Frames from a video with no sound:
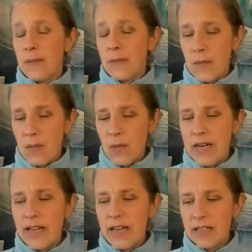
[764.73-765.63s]

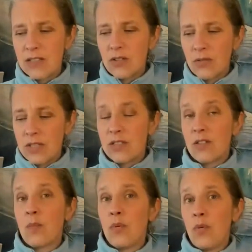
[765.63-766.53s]
one has to at
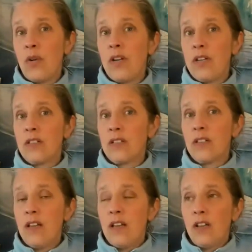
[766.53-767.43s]
some point
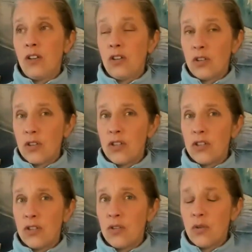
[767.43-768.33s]
learn
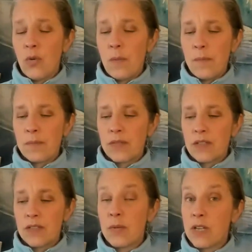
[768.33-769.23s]
to
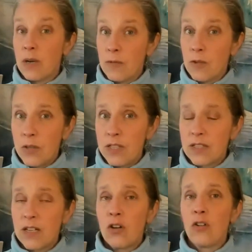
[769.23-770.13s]
speak up for
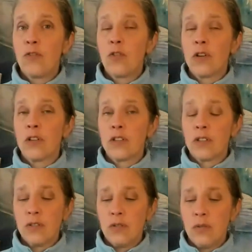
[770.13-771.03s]
oneself, or
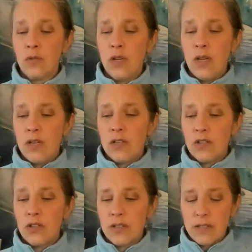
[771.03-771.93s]
to
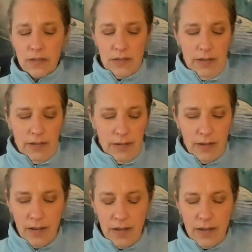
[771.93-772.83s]
just,
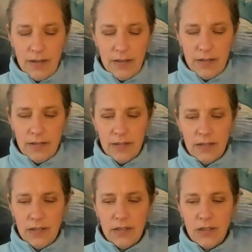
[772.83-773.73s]

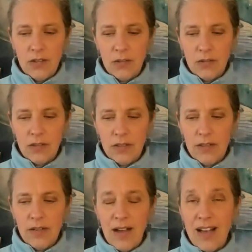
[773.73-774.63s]
you know,
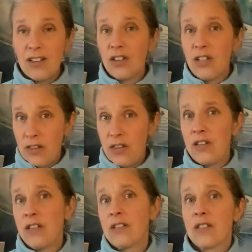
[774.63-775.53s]
not let
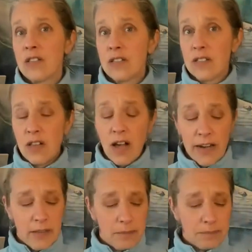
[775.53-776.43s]
things
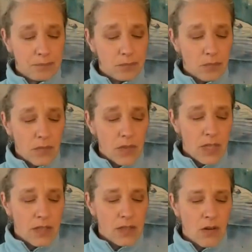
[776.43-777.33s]
slide.
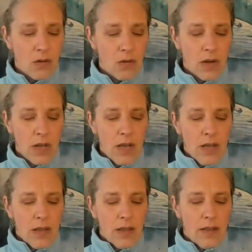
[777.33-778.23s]
So
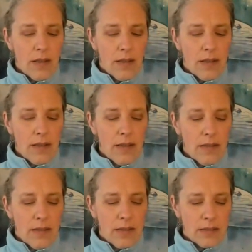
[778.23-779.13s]

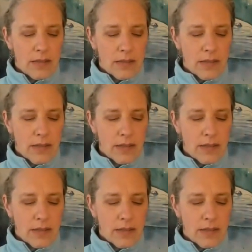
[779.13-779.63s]
this is